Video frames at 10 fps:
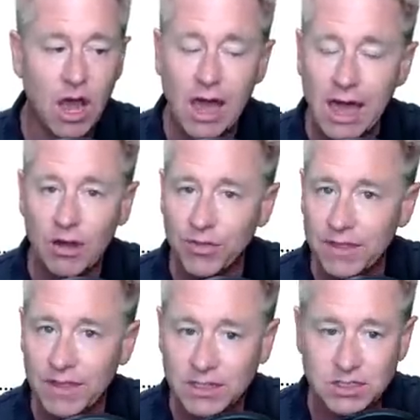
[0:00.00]
I don't
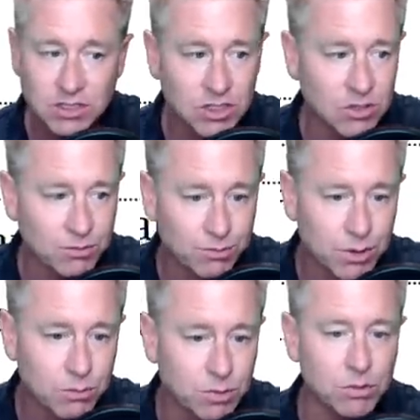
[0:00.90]
think that's just you,
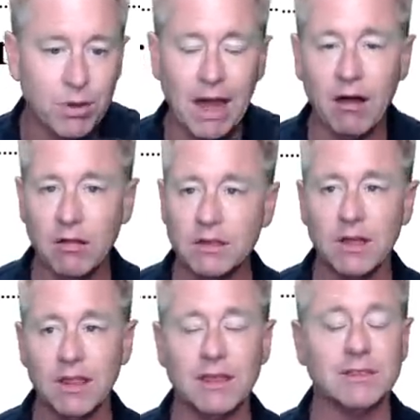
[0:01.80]
Pew Pew
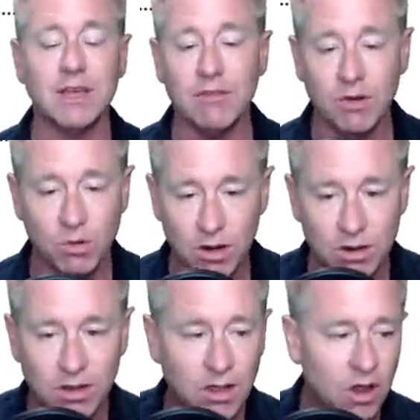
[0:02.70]
Powell. I think it's everyone.
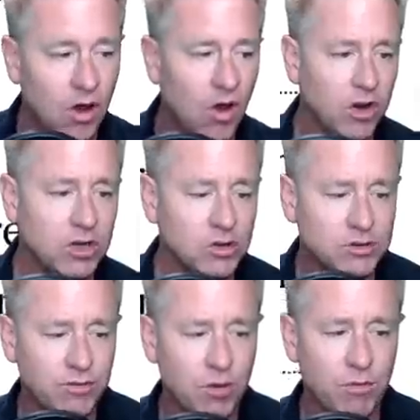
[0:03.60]

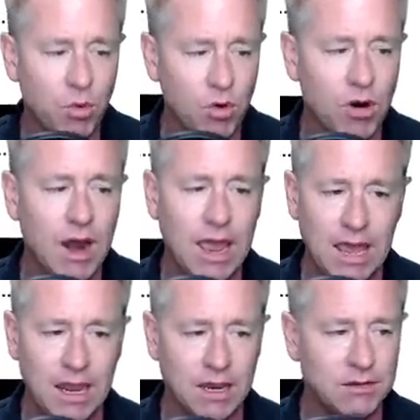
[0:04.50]
Argues for more
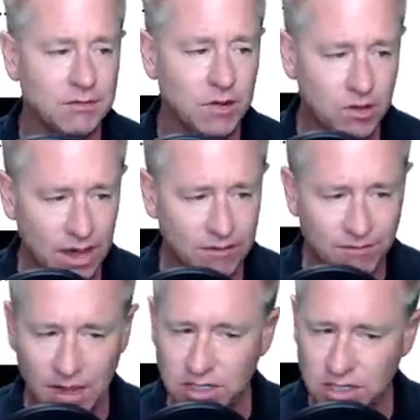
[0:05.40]
aid. Okay,
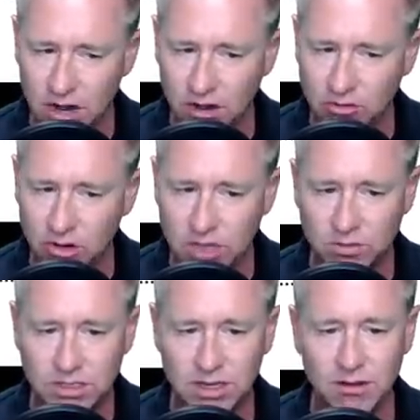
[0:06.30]
Fed chair and
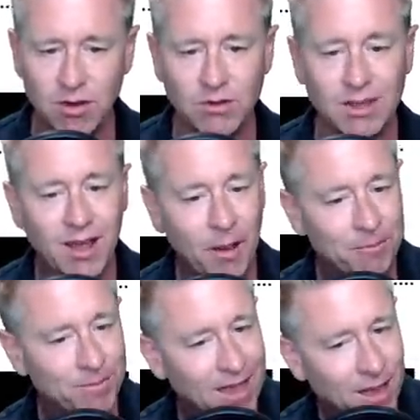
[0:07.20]
Treasury say, oh,
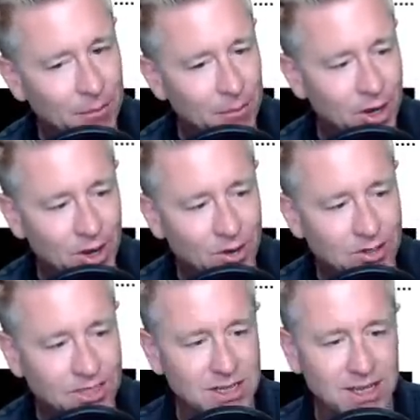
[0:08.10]

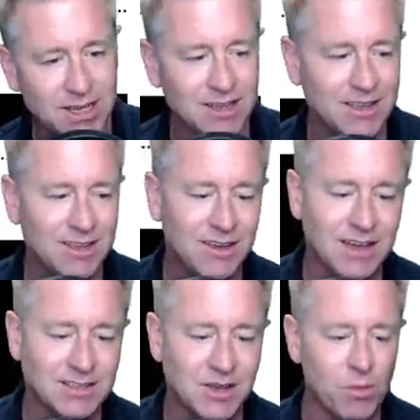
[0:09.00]
Mnuchin, you
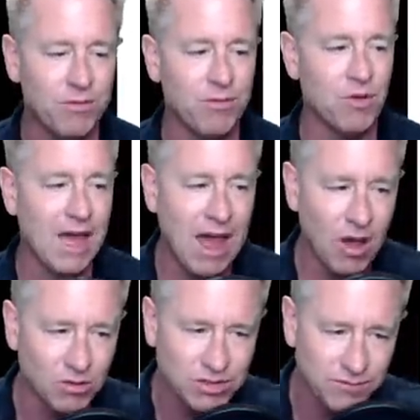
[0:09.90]
guys go before the
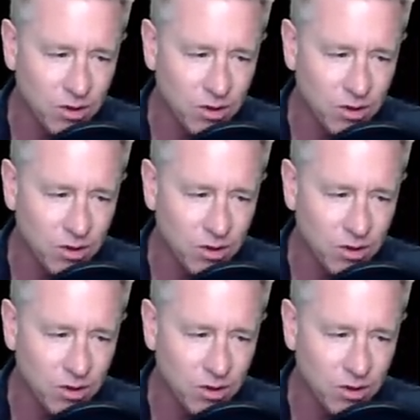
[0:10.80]
House.